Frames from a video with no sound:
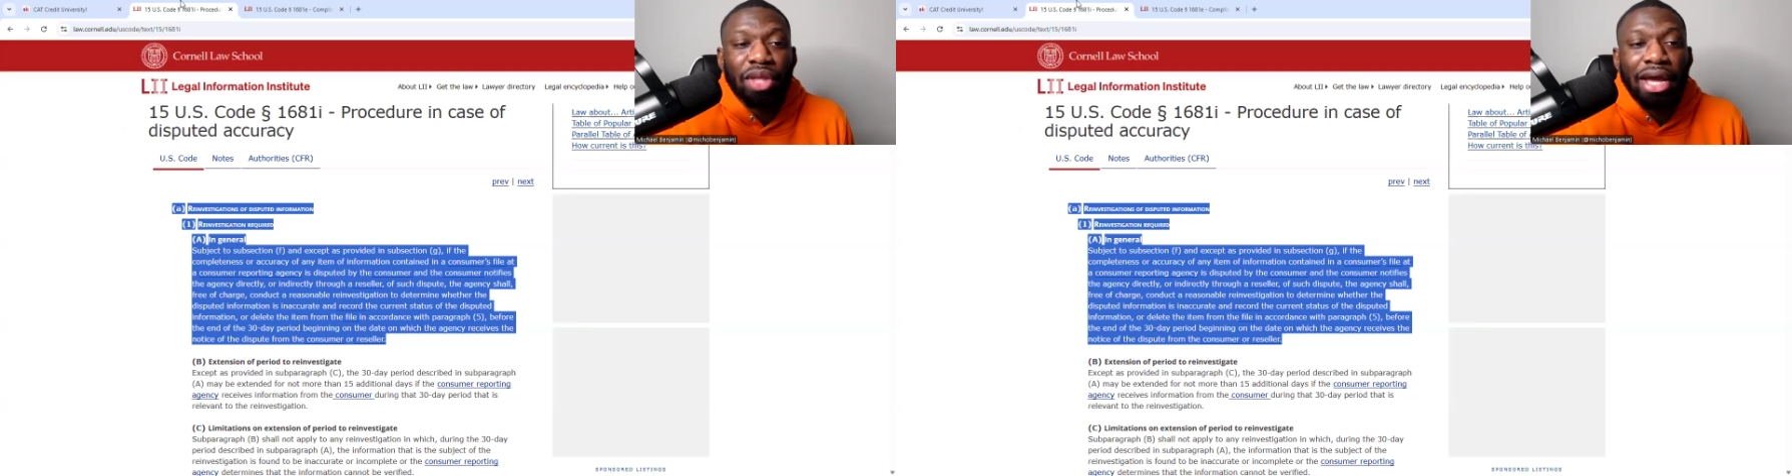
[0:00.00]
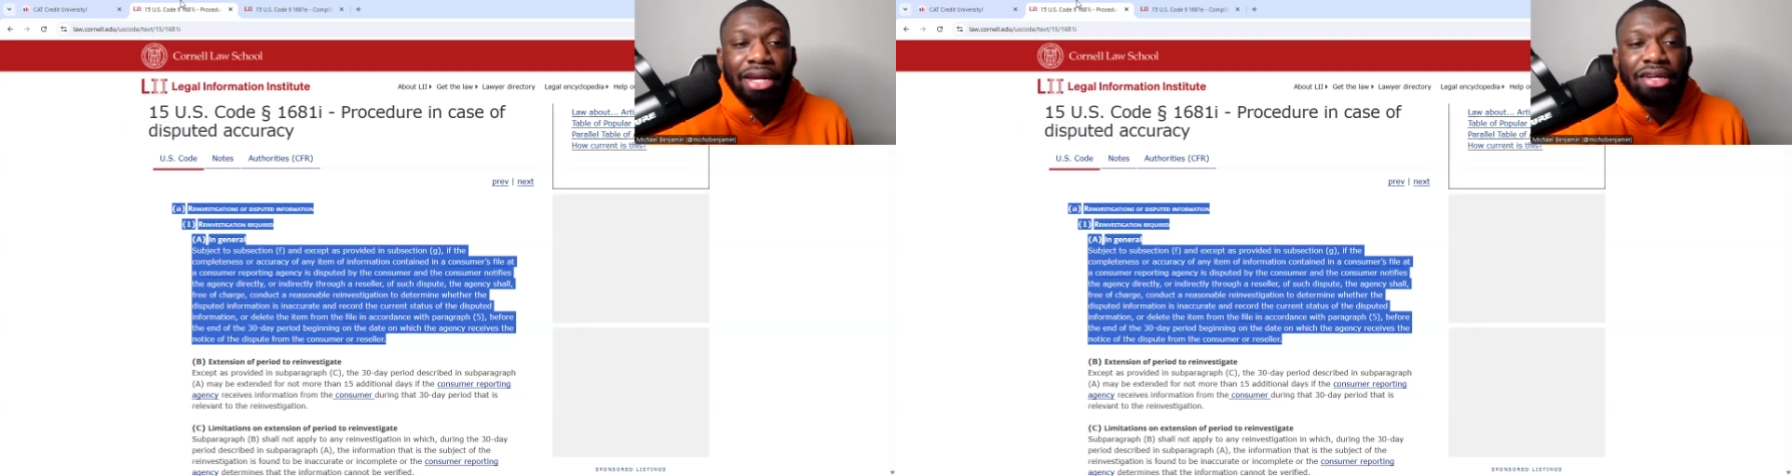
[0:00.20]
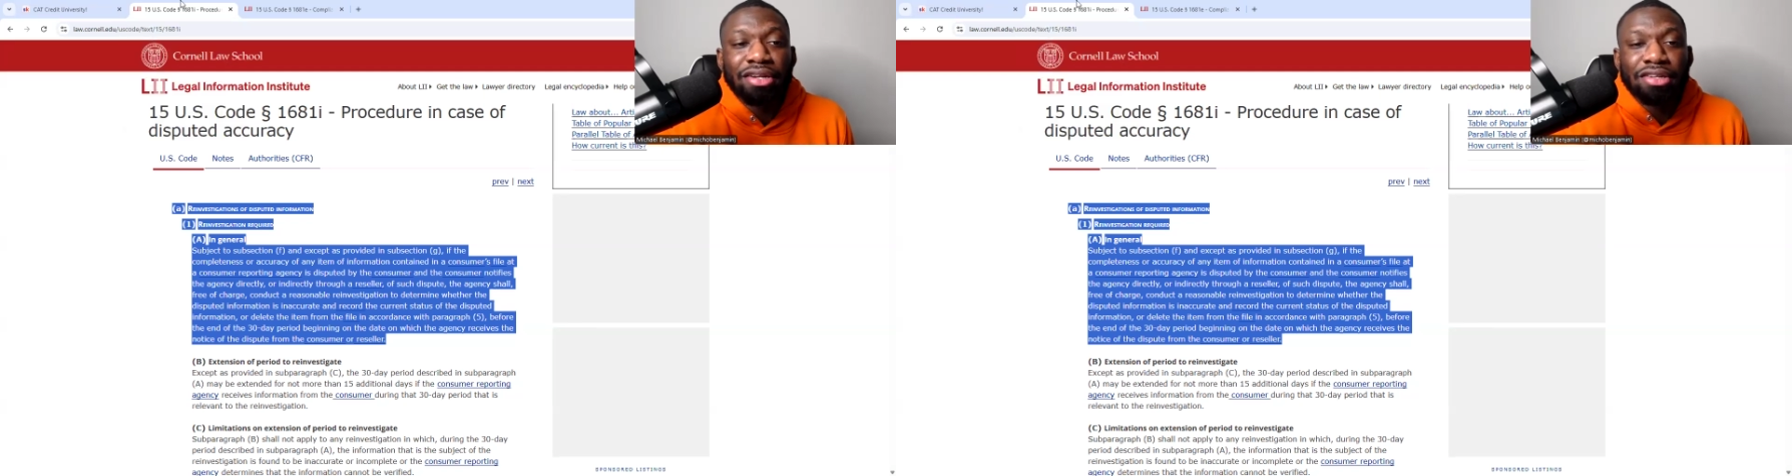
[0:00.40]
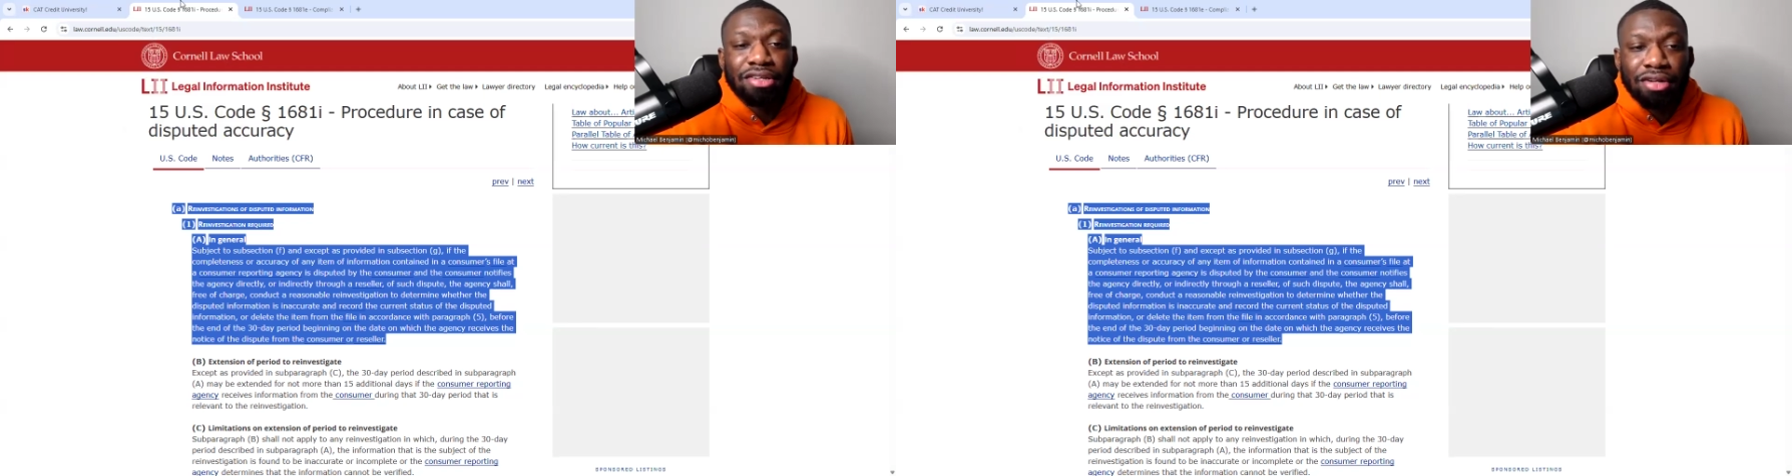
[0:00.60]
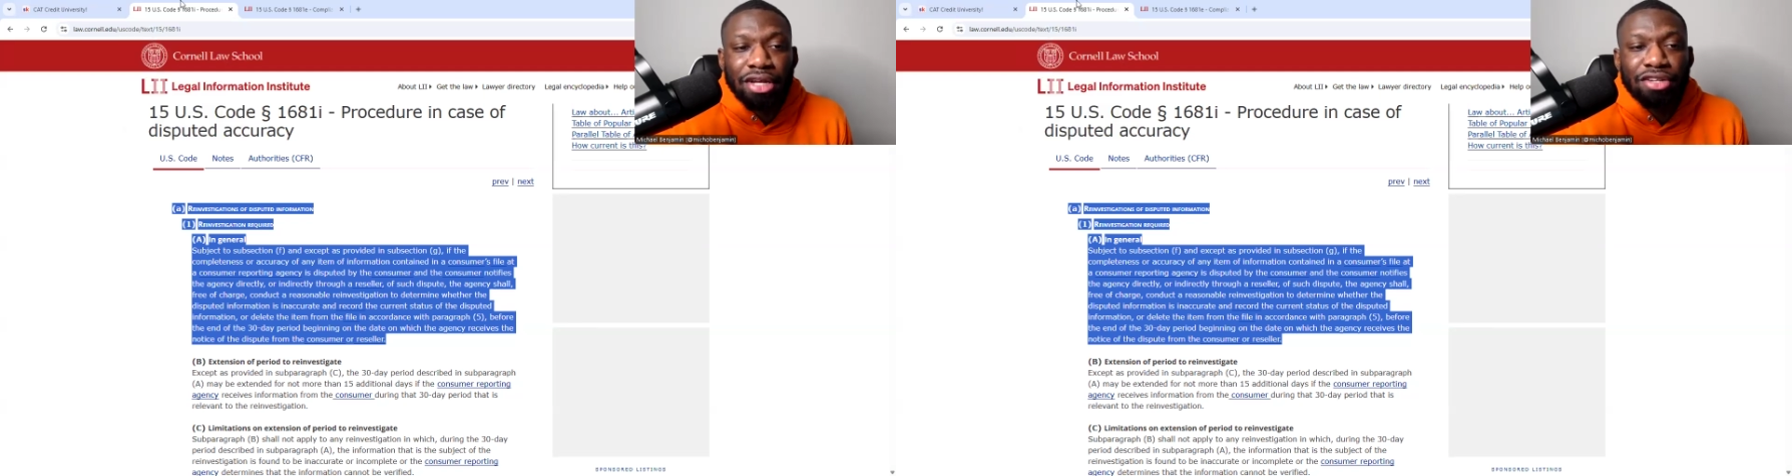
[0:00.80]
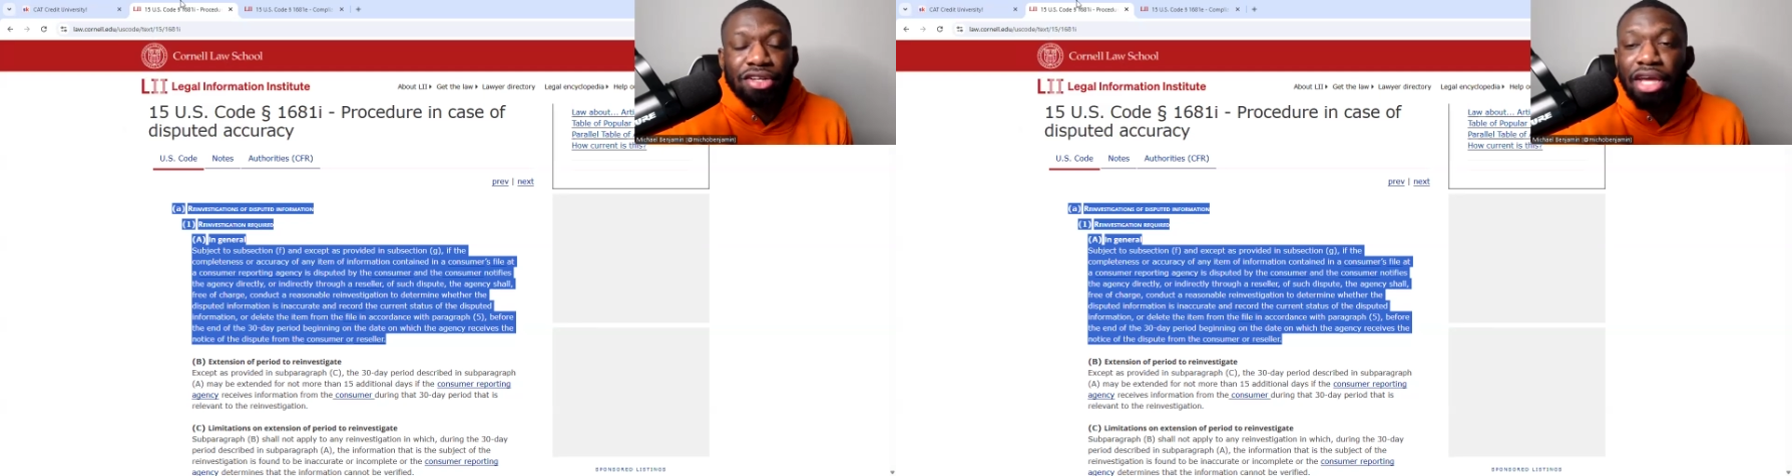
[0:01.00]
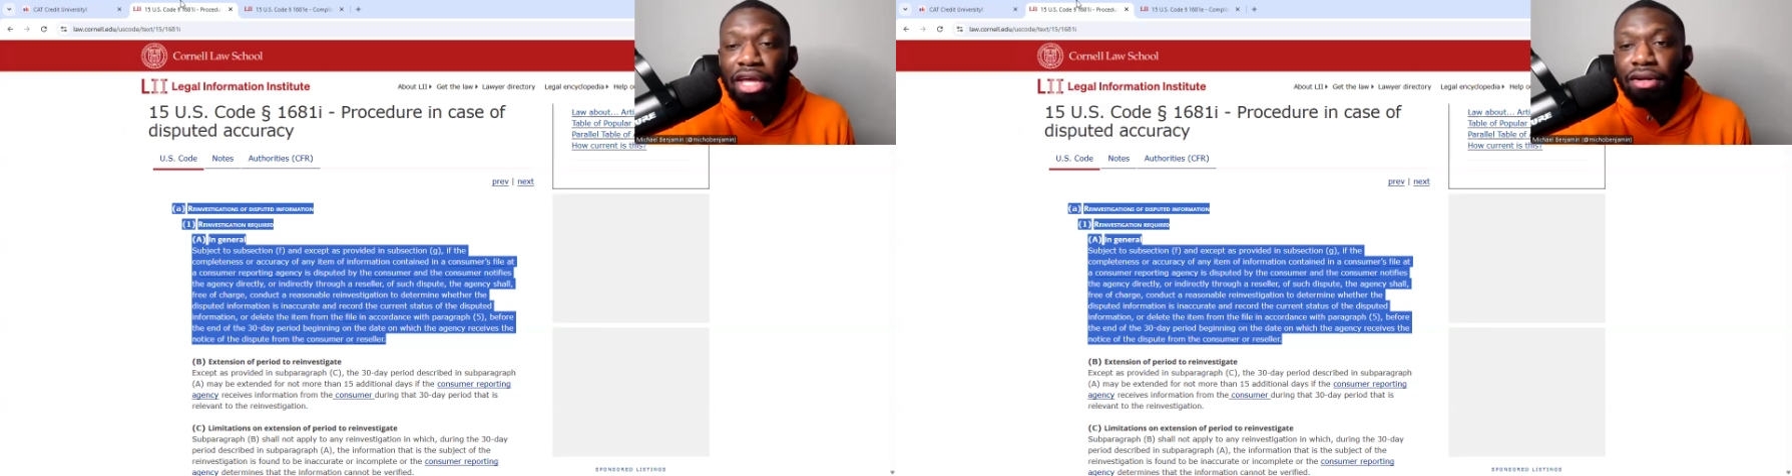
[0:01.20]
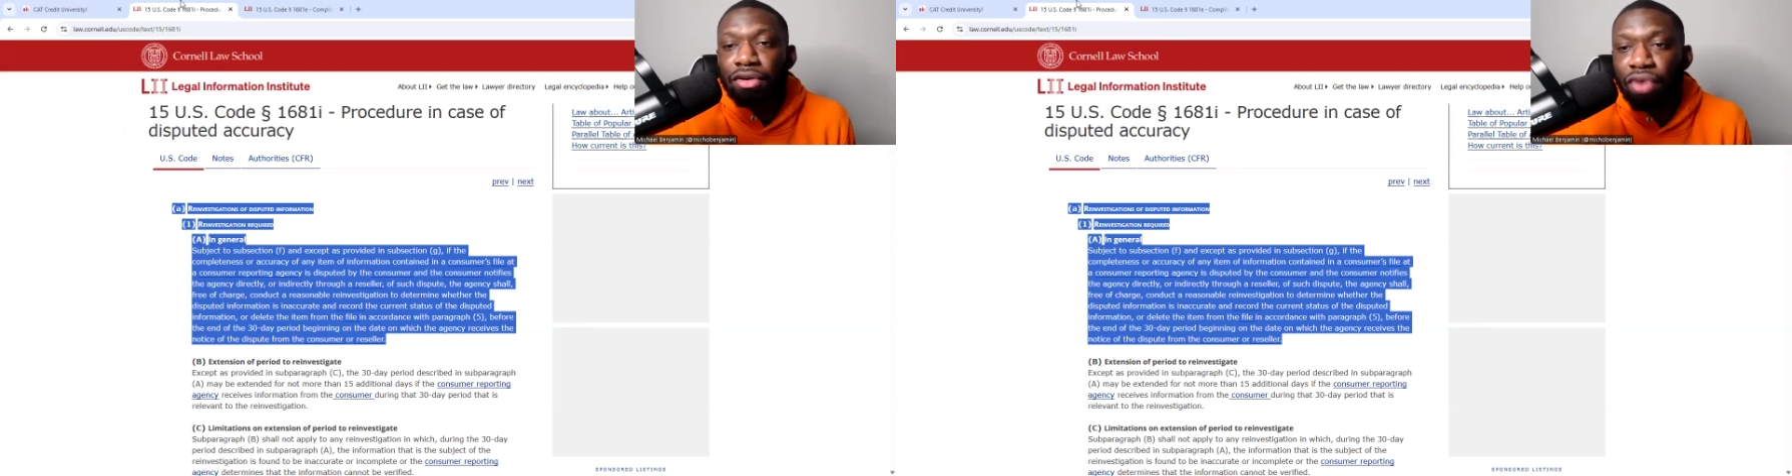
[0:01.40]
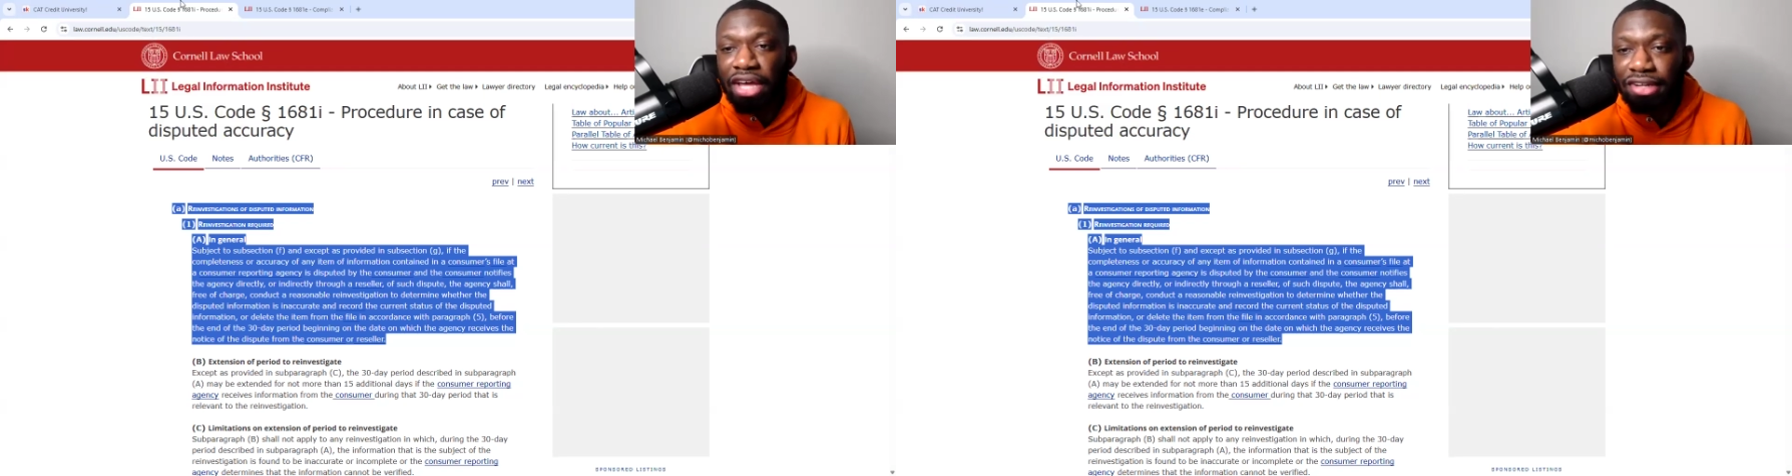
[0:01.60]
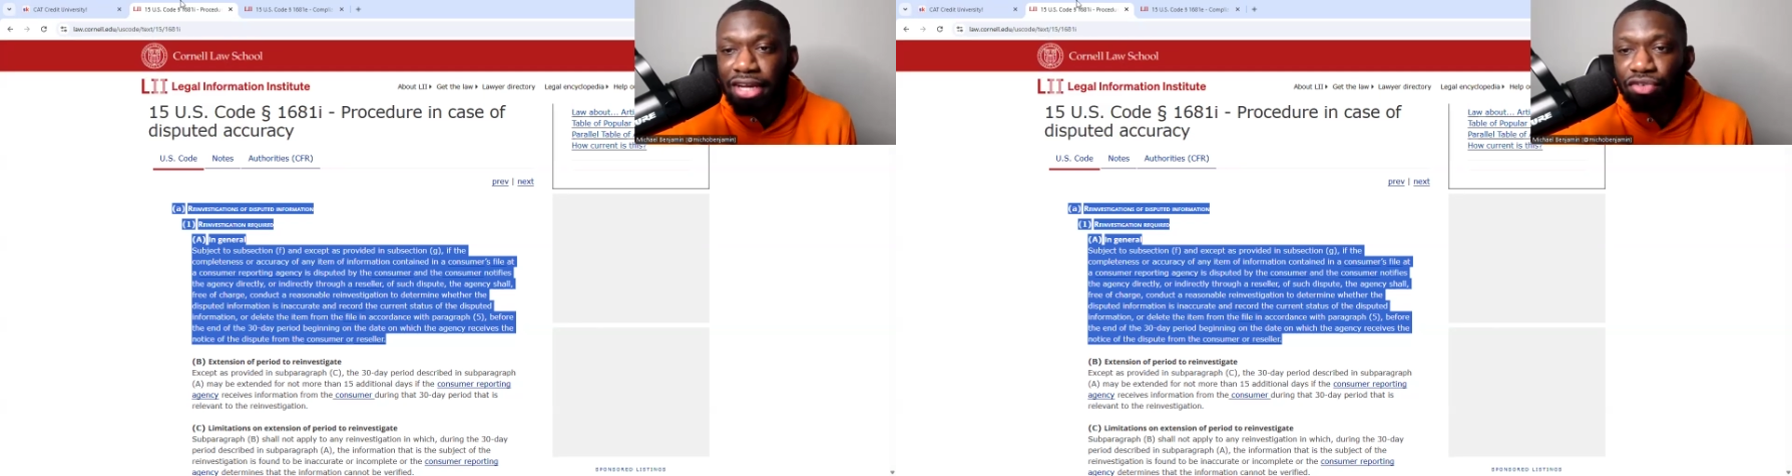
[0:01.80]
And it
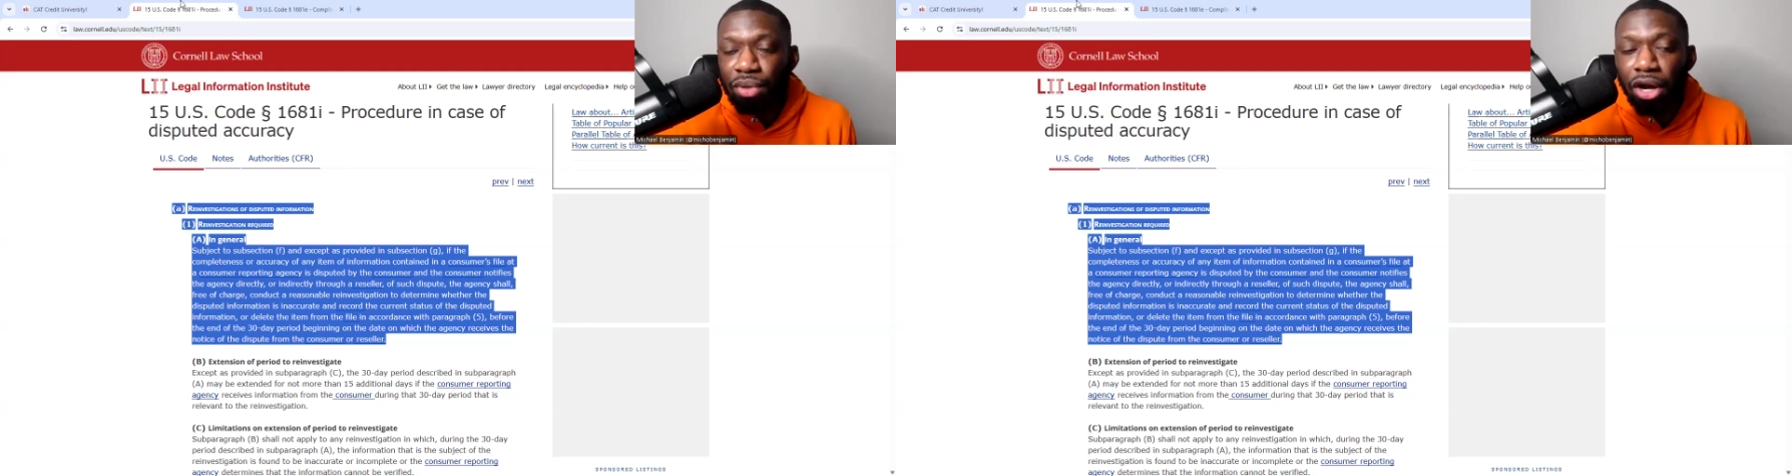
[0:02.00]
resonates